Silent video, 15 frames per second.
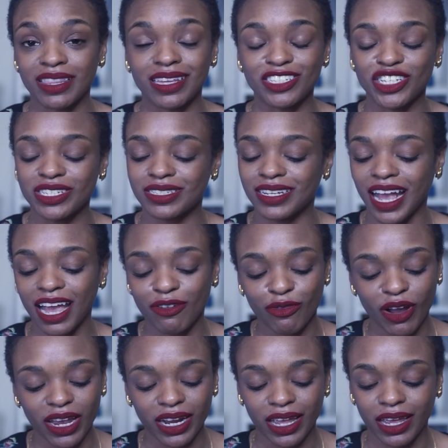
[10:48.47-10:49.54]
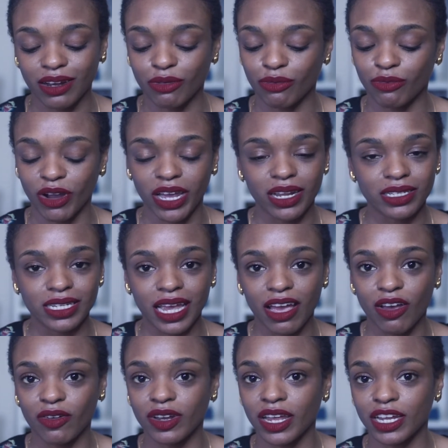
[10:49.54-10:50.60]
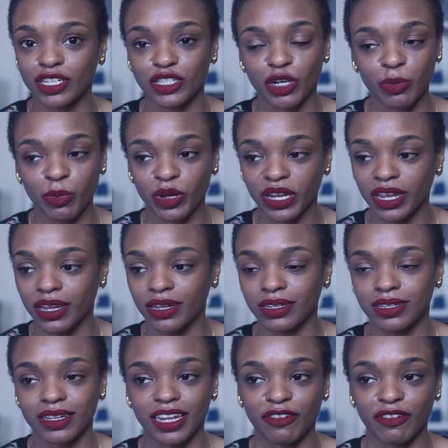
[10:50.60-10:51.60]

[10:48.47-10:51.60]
and then just dive right in. Write it down, interpret it.